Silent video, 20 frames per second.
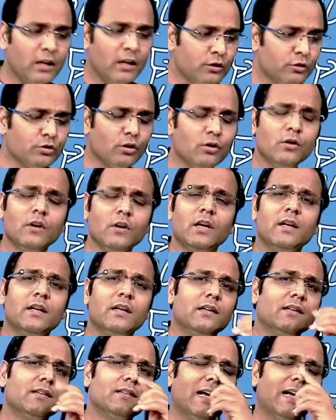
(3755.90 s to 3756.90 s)
So
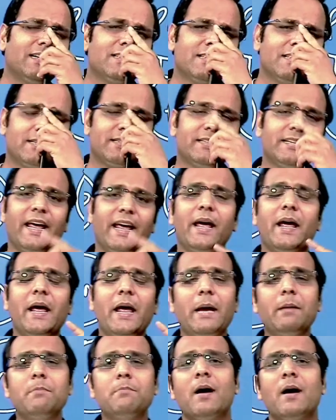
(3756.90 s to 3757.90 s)
that's the
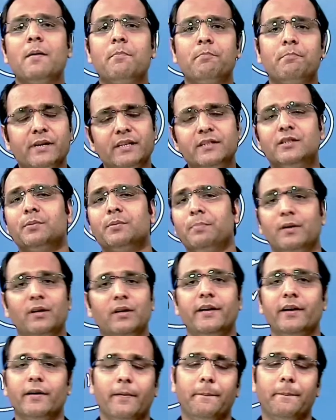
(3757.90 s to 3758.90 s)
same principle
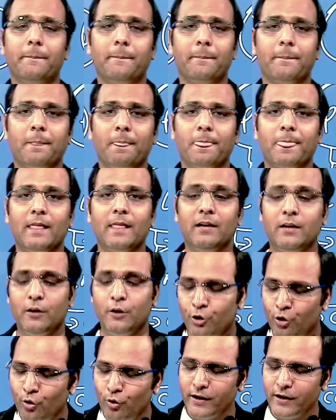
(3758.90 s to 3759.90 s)
here.
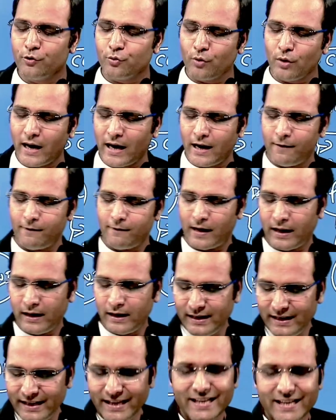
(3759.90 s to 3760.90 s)
You need to have a
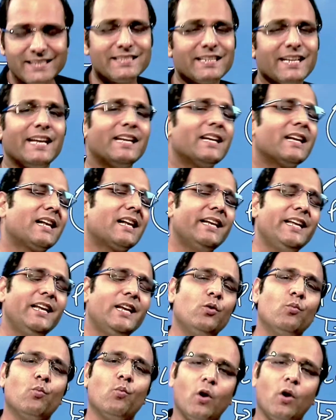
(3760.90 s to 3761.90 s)
neat and
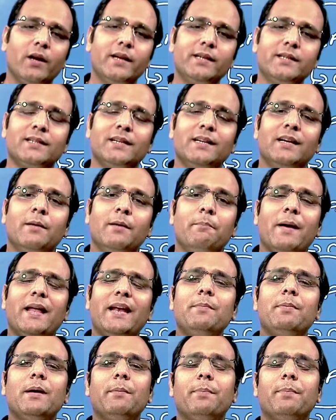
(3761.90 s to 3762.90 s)
clean wallet.
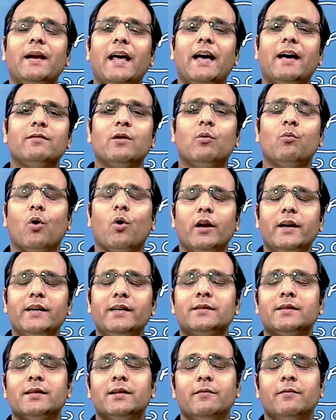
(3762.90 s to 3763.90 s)
Many people have the
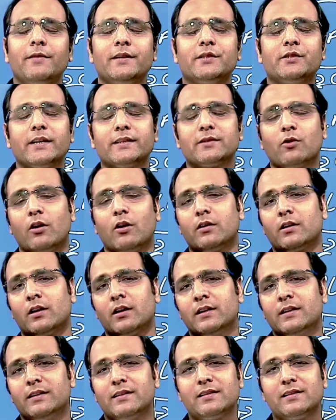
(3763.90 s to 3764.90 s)
wallets which has got
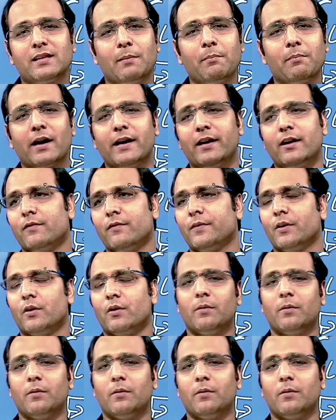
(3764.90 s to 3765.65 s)
some kind of,